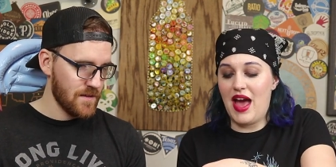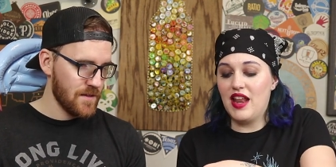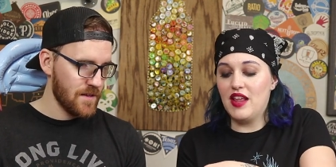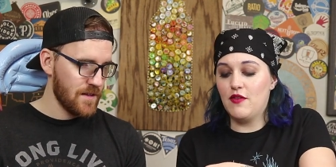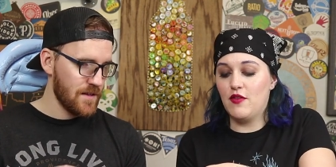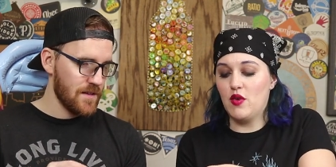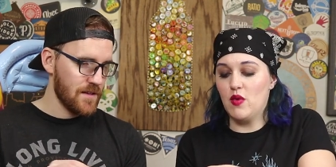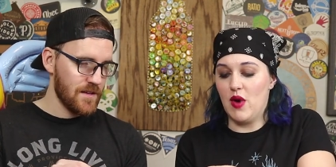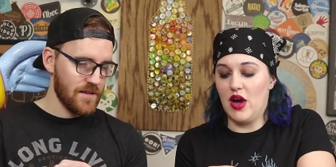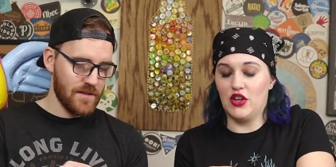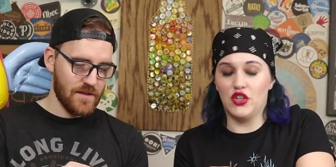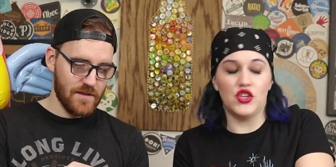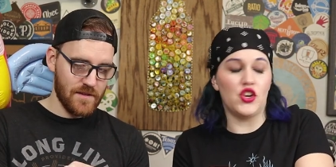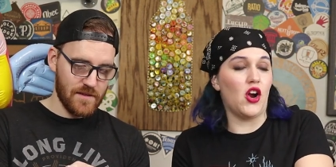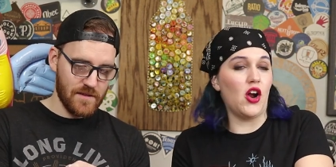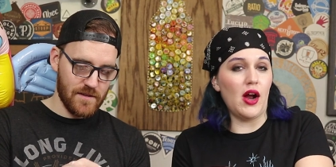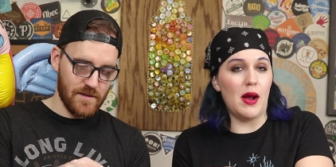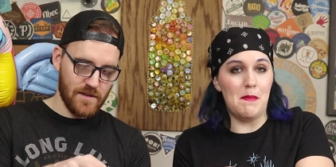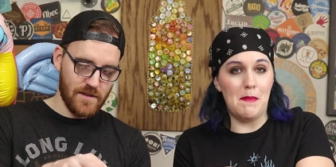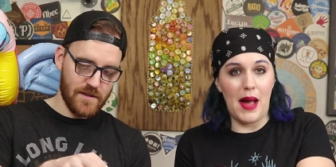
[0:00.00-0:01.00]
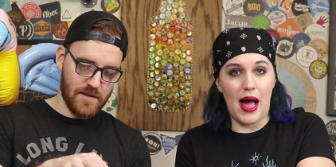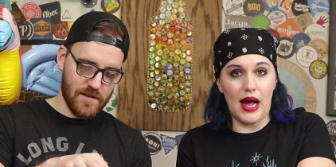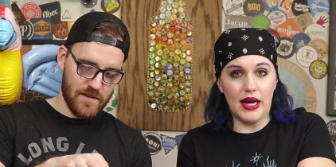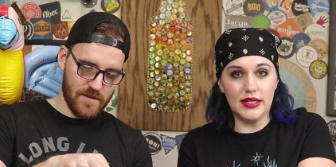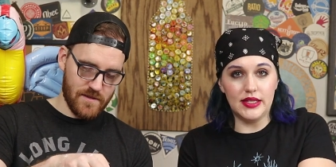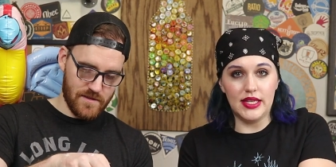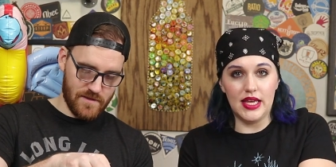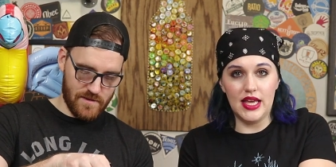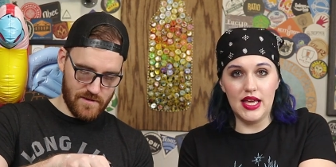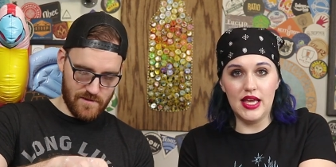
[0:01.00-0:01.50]
Speaker 1: Matt if you watched our
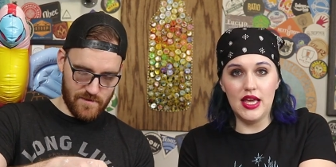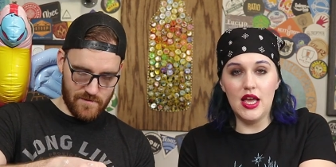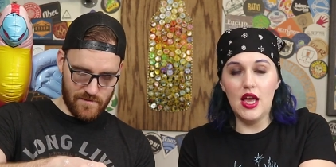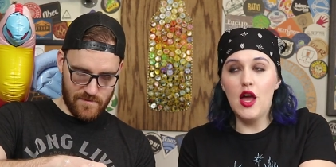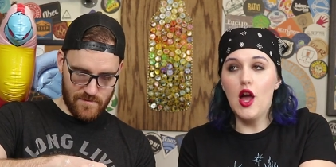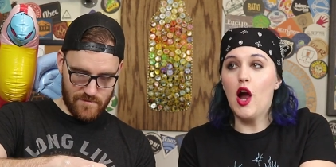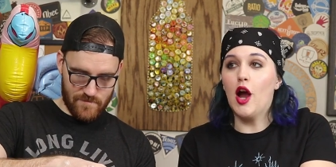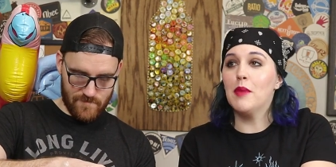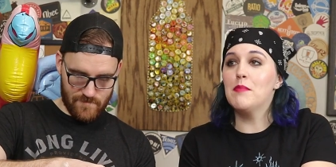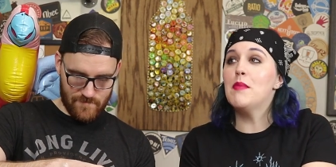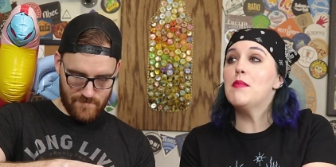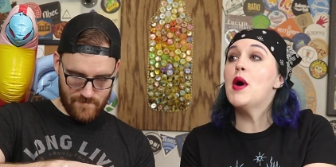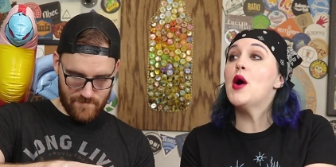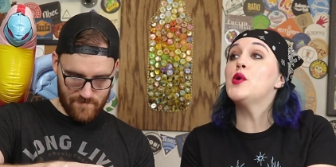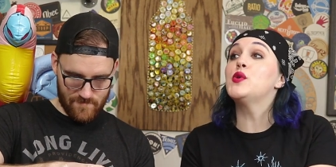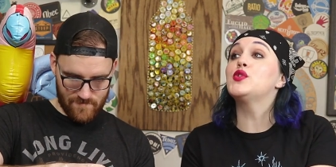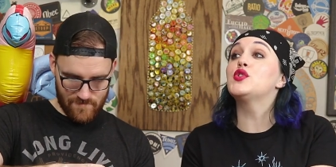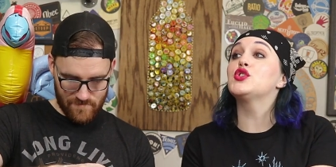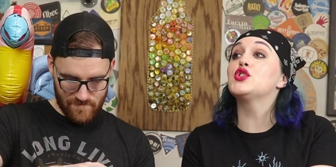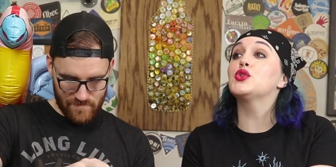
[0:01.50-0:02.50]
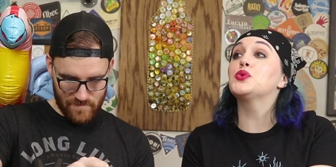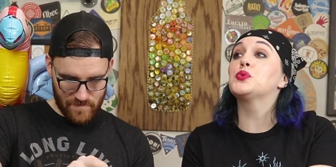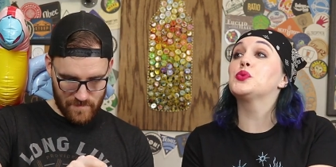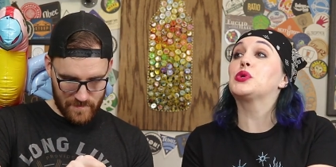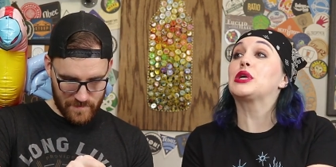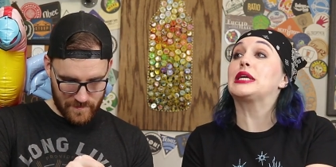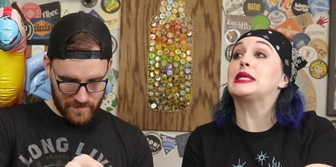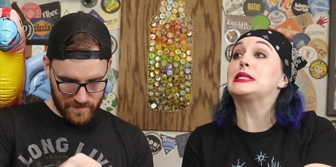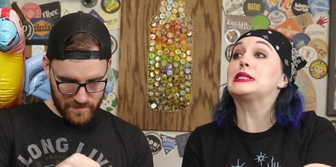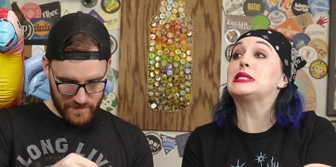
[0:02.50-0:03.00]
unboxing, our most
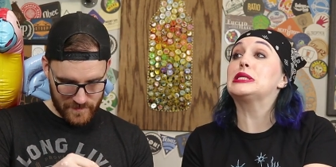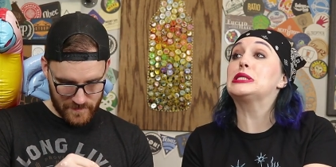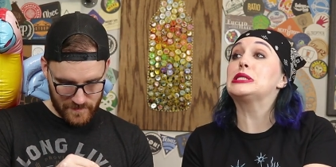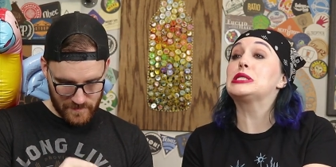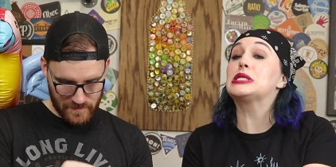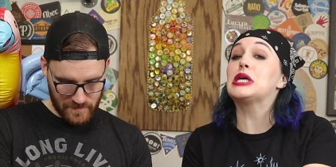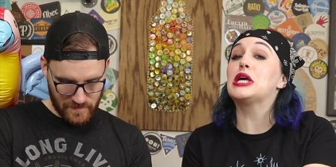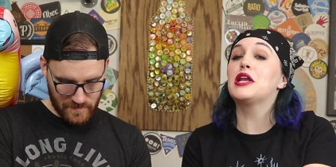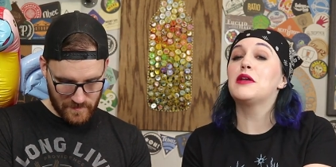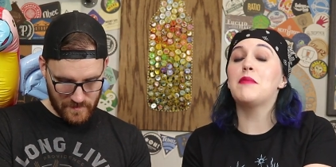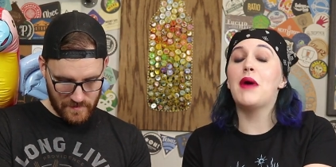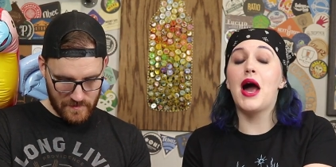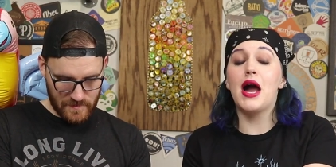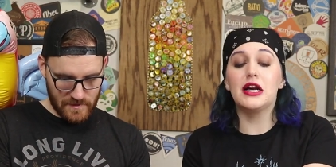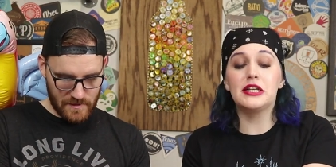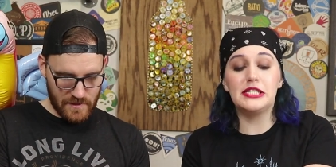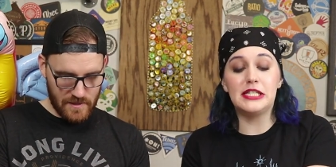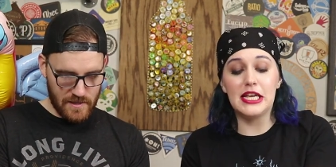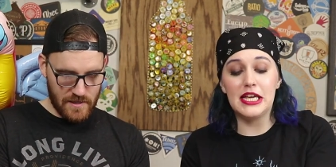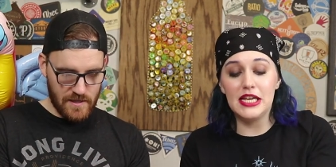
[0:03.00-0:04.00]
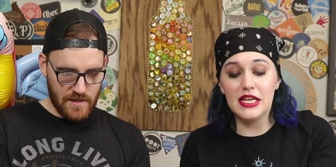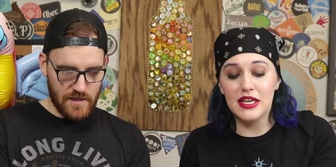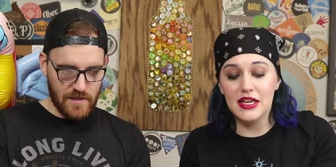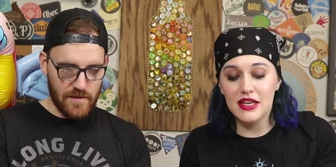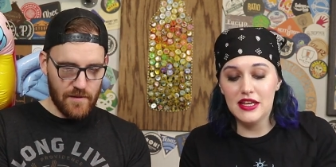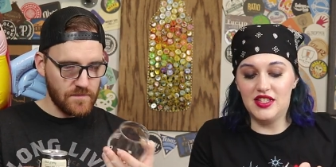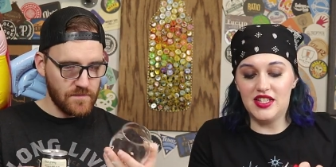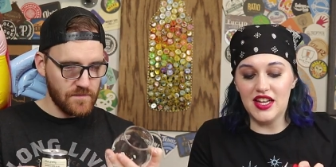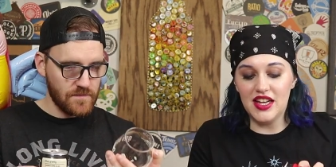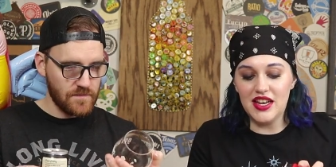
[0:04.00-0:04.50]
recent unboxing.
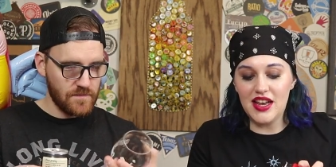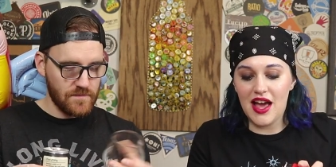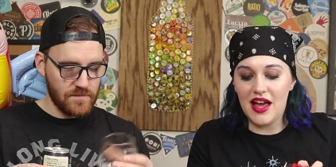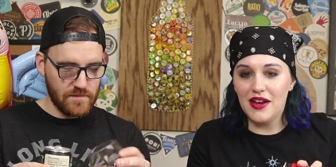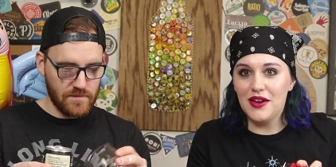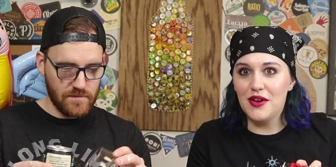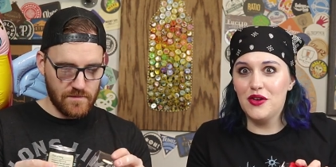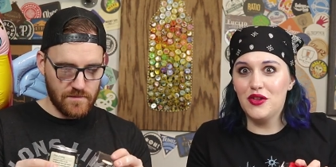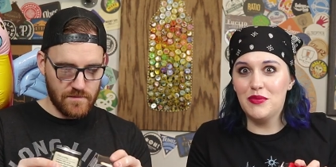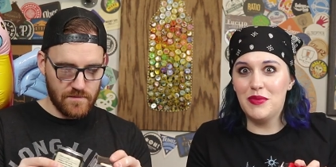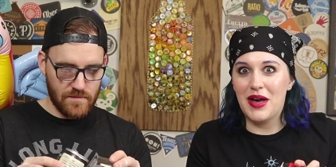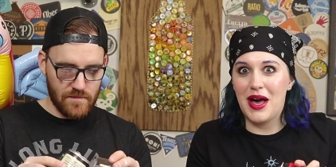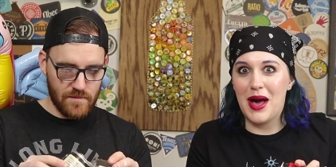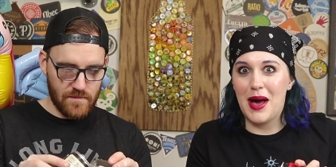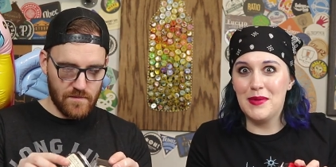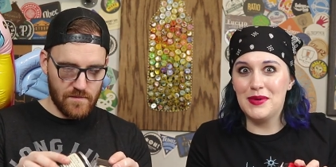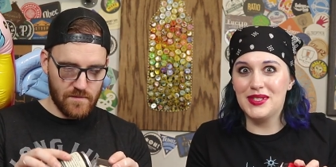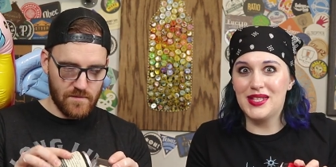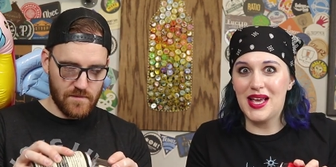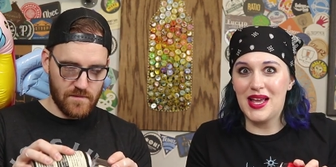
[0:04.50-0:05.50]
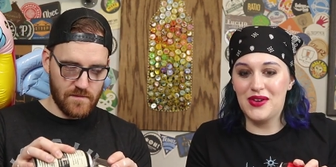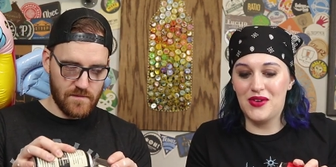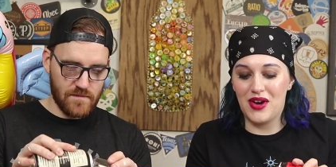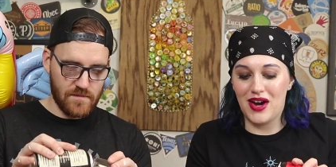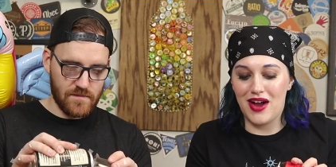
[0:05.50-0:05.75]
Did not know the Bahamas had